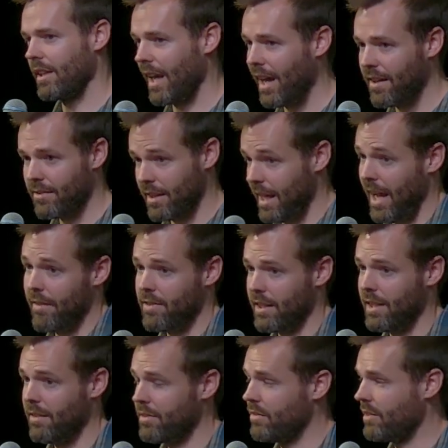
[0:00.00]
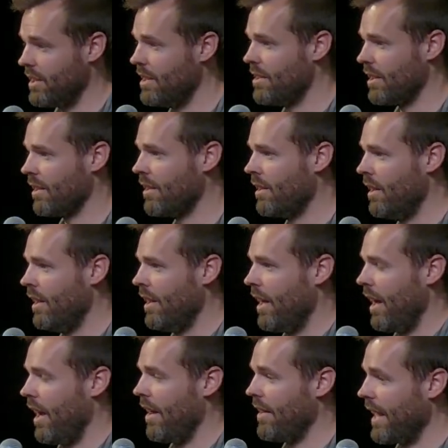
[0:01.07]
and have, they have the gift of teaching
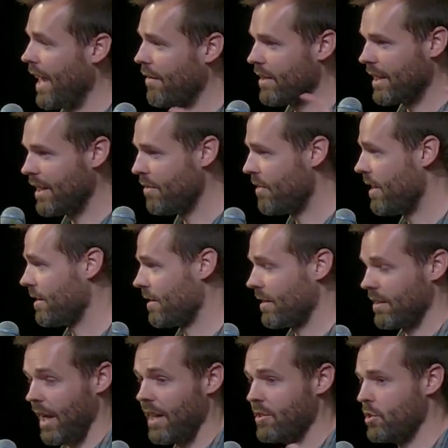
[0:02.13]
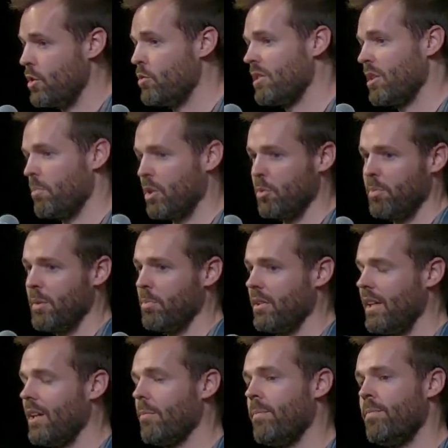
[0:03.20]
and they have the gift that God's using to build people
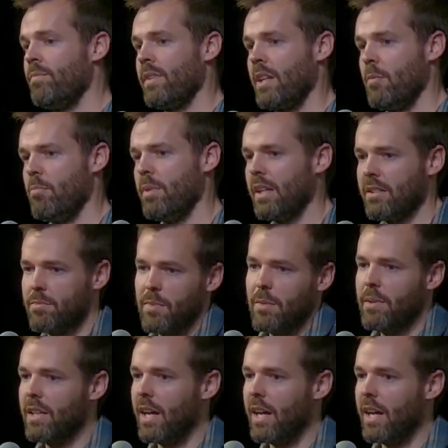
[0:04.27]
up, but it's maybe